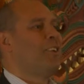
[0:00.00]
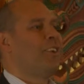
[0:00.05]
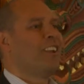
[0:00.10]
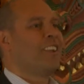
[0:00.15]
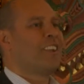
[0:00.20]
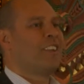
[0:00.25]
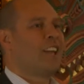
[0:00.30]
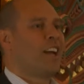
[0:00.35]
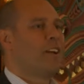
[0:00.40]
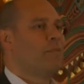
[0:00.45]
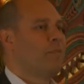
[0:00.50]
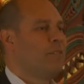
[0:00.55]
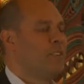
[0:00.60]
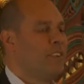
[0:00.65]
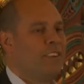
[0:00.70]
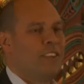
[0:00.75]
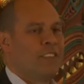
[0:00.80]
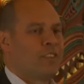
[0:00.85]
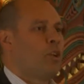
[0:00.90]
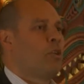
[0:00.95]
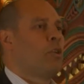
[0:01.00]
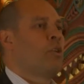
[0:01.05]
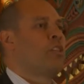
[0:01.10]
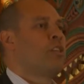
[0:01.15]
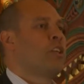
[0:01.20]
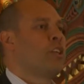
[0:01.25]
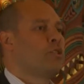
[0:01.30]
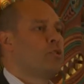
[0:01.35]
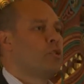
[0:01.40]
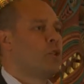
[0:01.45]
lot of
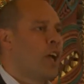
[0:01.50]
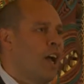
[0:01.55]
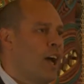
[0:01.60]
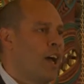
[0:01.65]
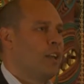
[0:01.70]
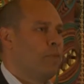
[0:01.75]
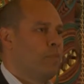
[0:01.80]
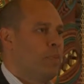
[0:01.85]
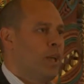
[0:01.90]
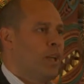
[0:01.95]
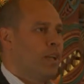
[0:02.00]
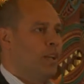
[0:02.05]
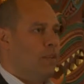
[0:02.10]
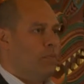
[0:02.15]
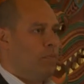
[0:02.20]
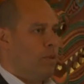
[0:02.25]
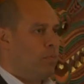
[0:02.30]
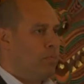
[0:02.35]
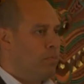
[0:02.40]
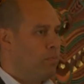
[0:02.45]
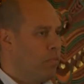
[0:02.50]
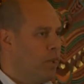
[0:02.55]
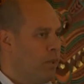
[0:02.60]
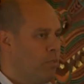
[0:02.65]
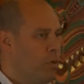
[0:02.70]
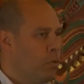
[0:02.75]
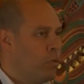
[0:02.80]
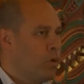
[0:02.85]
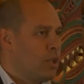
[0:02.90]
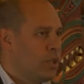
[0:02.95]
things you can't be
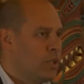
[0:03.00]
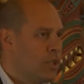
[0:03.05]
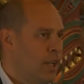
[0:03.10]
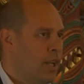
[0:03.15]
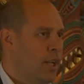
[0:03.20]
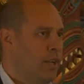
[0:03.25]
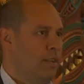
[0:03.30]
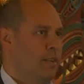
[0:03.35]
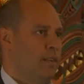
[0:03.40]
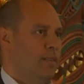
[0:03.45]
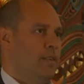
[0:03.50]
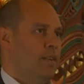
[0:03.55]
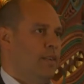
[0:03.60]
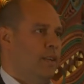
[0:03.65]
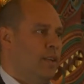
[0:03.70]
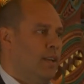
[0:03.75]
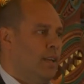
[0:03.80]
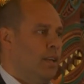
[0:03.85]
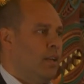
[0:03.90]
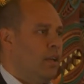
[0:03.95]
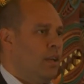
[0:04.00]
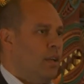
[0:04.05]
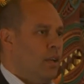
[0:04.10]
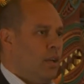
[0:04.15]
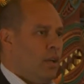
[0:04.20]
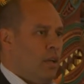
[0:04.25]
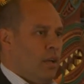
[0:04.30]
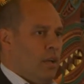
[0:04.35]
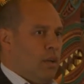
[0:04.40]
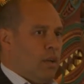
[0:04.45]
if you want to stand.
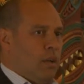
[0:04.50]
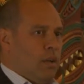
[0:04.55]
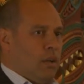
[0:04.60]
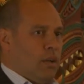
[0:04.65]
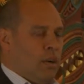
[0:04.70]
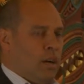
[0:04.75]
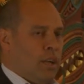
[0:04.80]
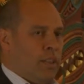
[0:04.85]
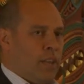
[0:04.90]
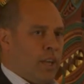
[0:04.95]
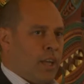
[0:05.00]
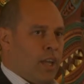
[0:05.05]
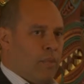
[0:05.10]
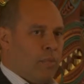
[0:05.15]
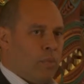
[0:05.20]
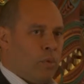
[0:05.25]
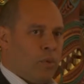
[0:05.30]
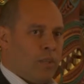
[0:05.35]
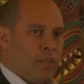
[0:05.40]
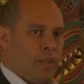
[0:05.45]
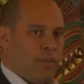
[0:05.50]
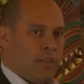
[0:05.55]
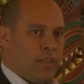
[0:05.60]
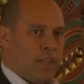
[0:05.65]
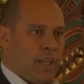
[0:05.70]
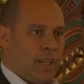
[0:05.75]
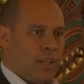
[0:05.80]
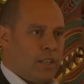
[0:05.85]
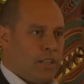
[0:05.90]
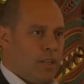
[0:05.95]
I think our boards have to
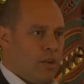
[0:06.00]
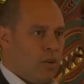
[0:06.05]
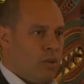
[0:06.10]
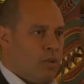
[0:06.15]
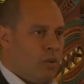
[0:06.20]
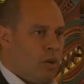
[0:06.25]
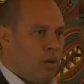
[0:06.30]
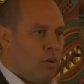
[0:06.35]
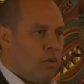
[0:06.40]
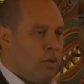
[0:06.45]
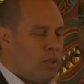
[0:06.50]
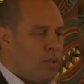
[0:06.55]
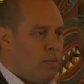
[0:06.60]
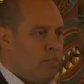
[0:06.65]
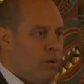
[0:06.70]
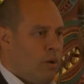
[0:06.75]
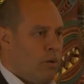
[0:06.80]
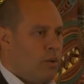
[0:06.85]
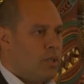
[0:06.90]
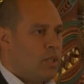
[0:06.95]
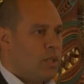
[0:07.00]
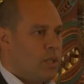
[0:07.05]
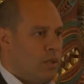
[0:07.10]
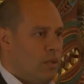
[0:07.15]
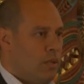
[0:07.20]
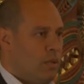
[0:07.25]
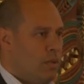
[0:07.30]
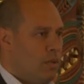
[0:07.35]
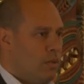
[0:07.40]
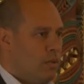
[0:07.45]
take a zero tolerance approach
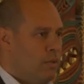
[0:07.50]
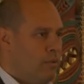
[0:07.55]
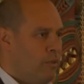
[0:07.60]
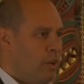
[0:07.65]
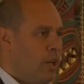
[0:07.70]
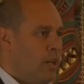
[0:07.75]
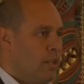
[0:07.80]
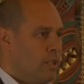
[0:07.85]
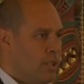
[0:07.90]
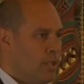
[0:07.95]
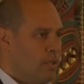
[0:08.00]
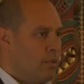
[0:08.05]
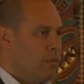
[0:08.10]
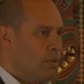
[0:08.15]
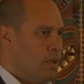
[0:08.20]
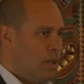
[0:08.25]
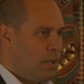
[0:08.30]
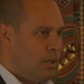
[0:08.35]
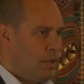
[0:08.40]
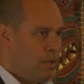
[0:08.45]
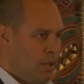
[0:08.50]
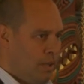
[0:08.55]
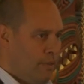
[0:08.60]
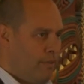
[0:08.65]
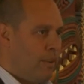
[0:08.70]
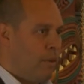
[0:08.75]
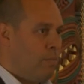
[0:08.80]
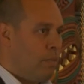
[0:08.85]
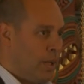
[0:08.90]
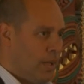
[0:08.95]
to violence in the
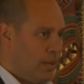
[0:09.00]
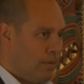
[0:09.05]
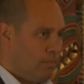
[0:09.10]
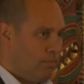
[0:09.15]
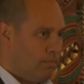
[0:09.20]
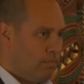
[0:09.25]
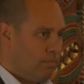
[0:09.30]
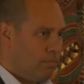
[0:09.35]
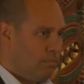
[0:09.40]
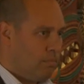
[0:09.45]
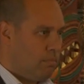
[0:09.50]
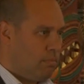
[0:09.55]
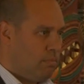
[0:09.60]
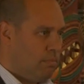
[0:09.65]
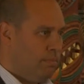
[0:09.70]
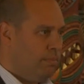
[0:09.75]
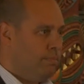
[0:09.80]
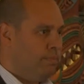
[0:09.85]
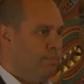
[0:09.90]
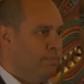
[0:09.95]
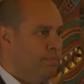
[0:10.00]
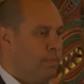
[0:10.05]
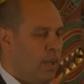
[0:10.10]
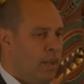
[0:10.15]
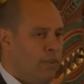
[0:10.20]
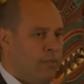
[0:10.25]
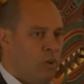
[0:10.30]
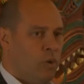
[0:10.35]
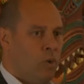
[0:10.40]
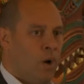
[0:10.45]
family.
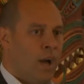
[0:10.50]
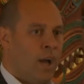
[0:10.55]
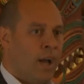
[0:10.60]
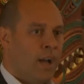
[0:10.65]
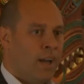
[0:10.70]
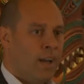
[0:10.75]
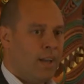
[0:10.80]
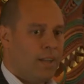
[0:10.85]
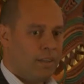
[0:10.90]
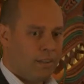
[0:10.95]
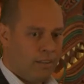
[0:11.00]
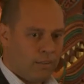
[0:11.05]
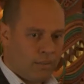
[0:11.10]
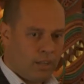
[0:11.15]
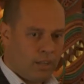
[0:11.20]
If you are